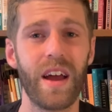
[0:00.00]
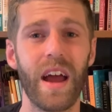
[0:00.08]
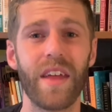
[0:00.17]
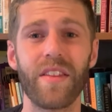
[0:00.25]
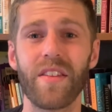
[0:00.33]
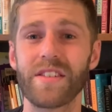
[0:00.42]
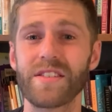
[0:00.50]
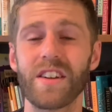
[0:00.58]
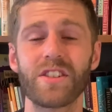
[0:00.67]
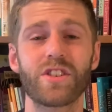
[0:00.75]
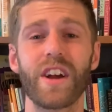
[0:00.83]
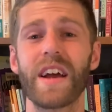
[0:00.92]
And then the
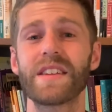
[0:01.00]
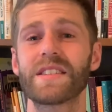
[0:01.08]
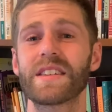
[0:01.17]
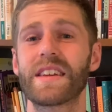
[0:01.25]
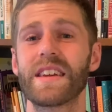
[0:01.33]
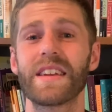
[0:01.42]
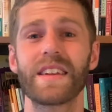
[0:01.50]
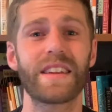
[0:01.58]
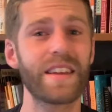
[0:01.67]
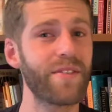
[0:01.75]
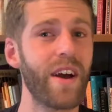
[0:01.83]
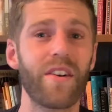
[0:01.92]
son tries to
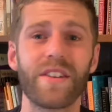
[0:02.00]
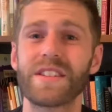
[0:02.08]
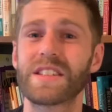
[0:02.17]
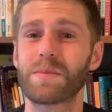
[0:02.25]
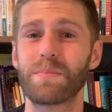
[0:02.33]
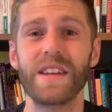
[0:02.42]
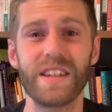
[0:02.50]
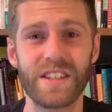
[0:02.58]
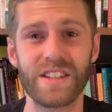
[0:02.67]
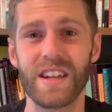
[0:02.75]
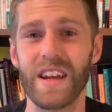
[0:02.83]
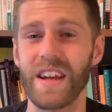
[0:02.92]
give out his
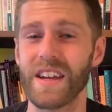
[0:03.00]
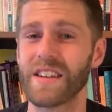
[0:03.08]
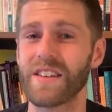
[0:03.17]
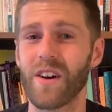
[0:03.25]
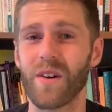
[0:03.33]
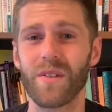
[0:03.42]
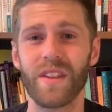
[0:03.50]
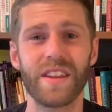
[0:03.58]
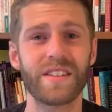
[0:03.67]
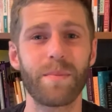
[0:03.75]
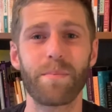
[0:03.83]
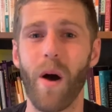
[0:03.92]
speech,
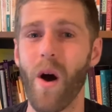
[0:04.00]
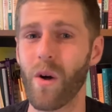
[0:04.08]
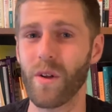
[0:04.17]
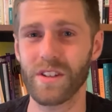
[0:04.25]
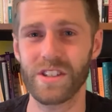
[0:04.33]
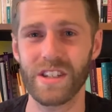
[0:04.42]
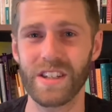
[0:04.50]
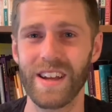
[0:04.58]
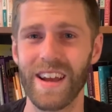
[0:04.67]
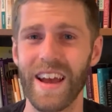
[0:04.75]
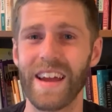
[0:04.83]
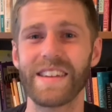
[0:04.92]
his apology,
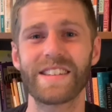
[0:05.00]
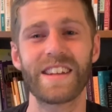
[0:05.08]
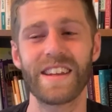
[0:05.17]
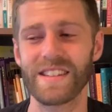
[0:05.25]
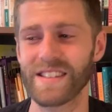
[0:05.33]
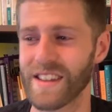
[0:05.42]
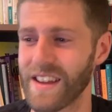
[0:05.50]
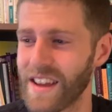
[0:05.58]
and he says,